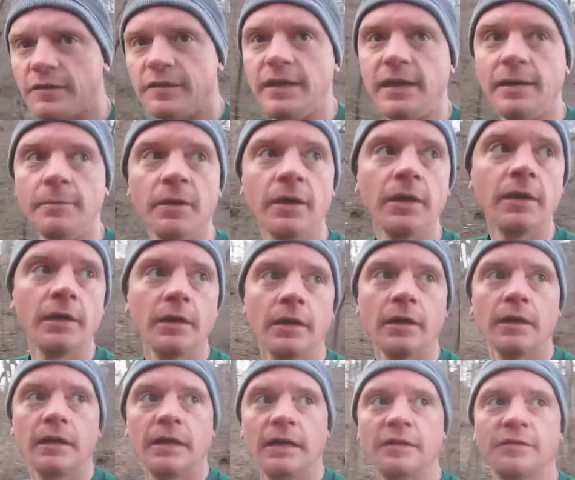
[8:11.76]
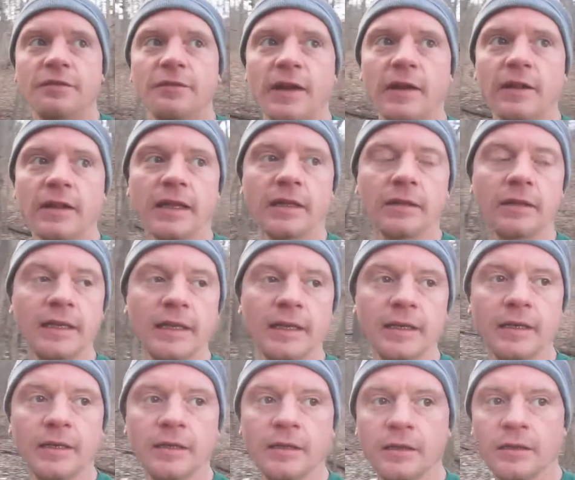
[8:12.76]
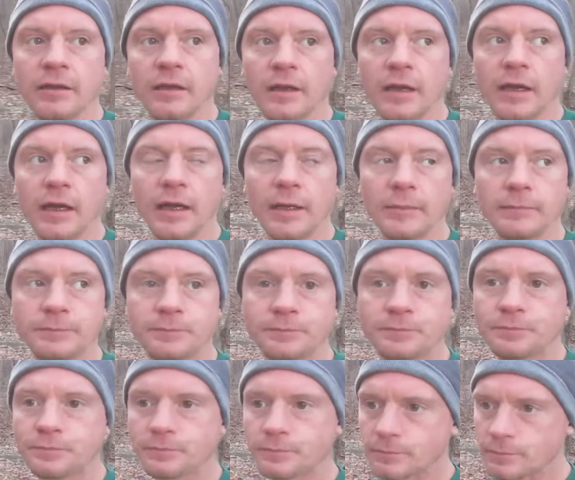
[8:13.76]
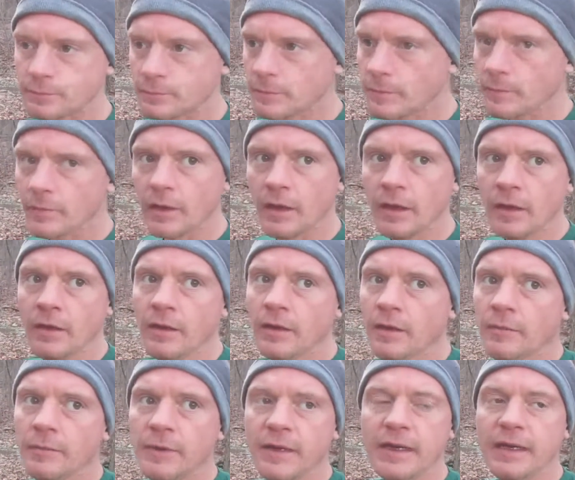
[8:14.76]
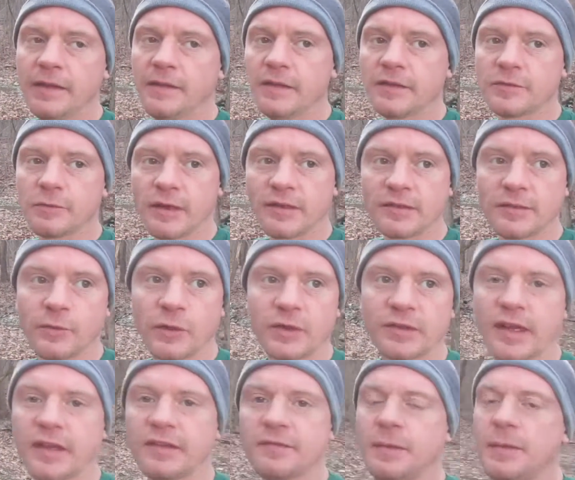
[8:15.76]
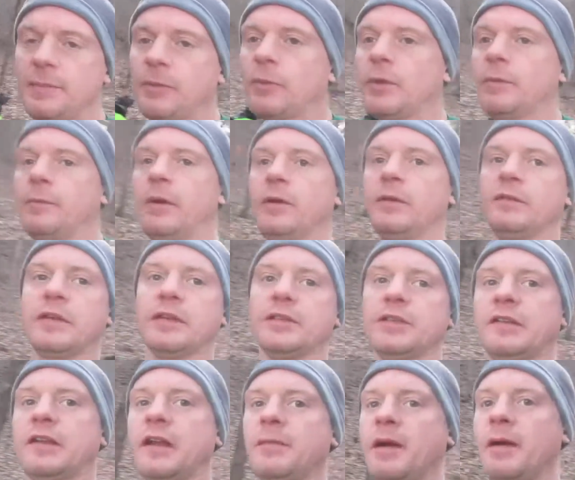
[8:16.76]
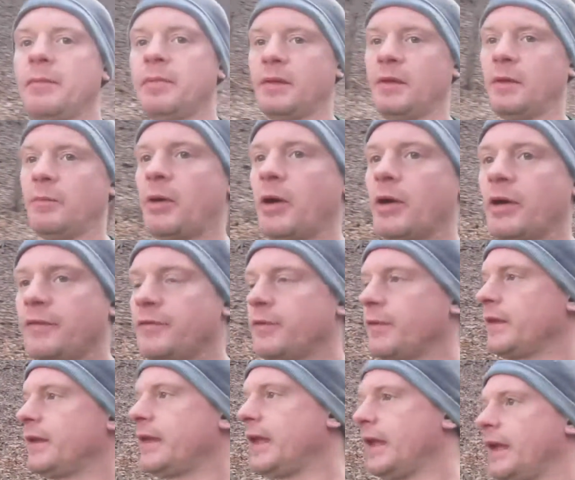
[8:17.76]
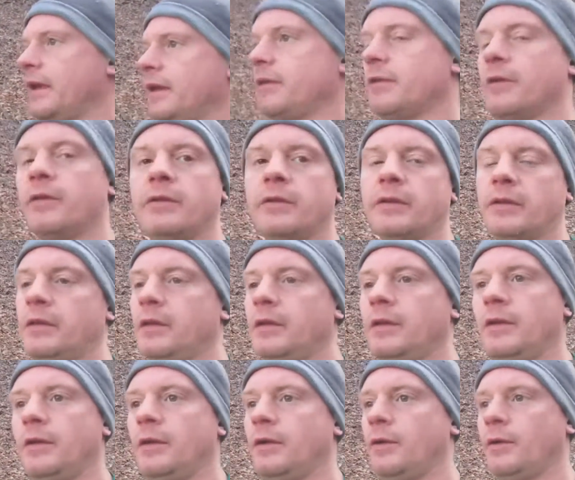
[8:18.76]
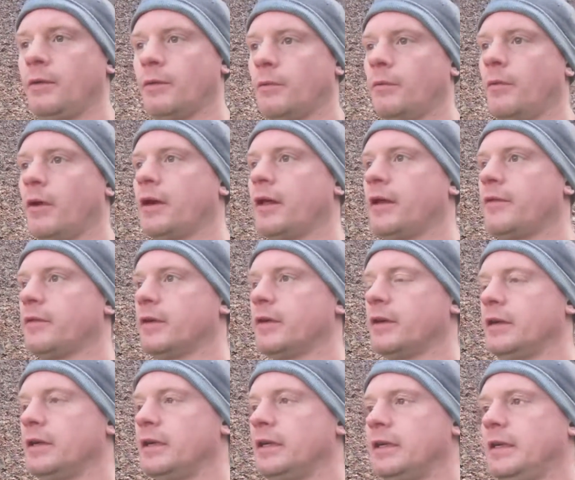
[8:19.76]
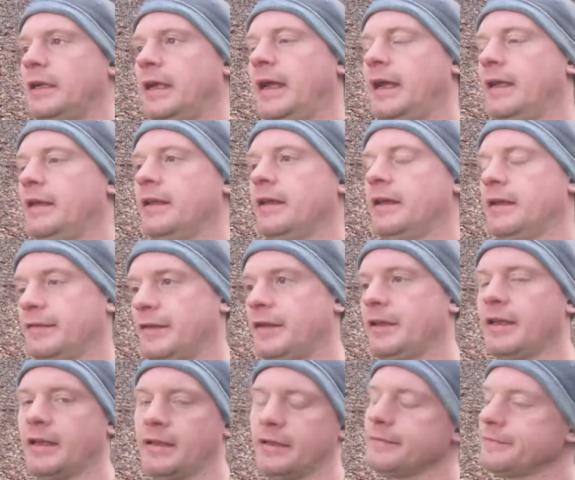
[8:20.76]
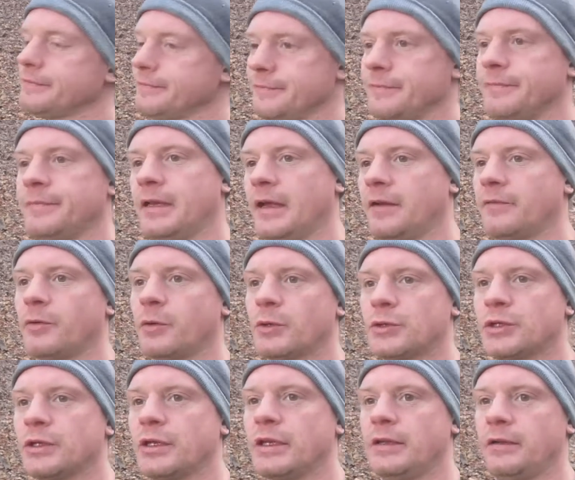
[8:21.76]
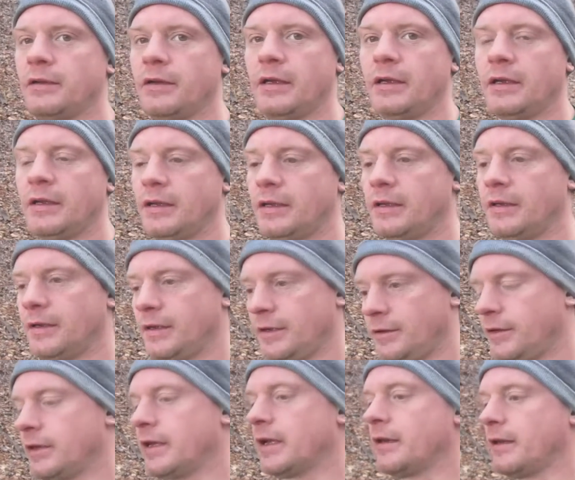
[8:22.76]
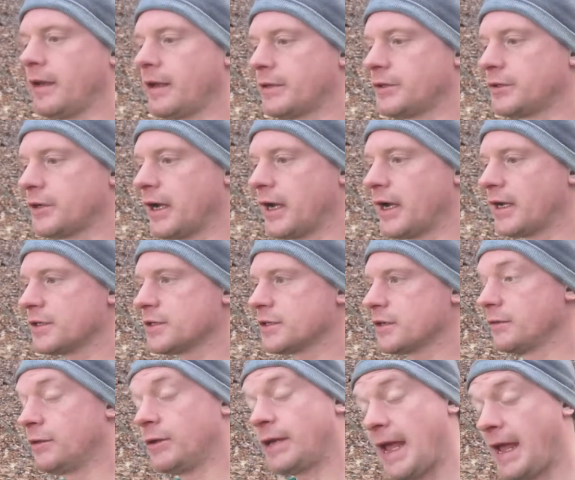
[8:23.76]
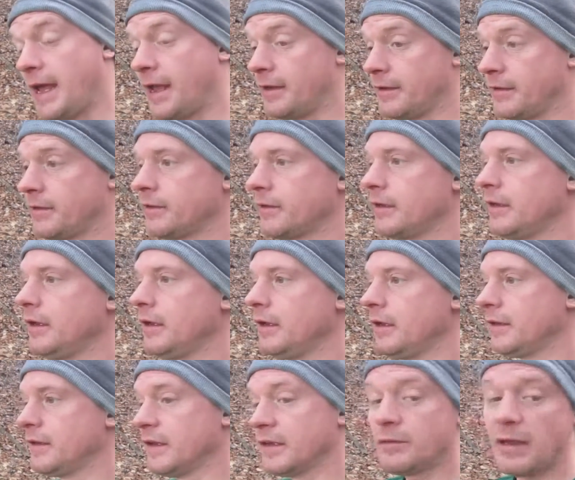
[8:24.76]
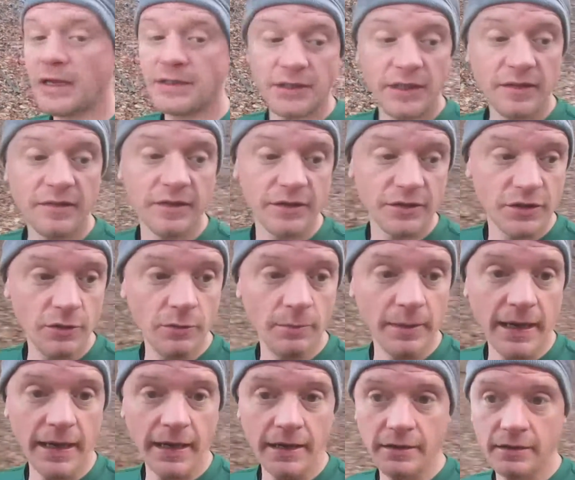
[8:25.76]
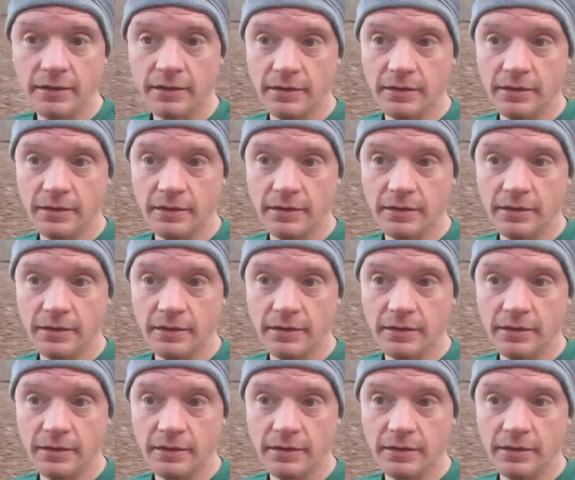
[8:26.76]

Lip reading: Deem, it's fairly clean. But any of these reservoir sites, people with boats can just come up and they'll party for the day or whatever. And so you get, unfortunately, you do get a lot of trash, or you can. This actually isn't too bad.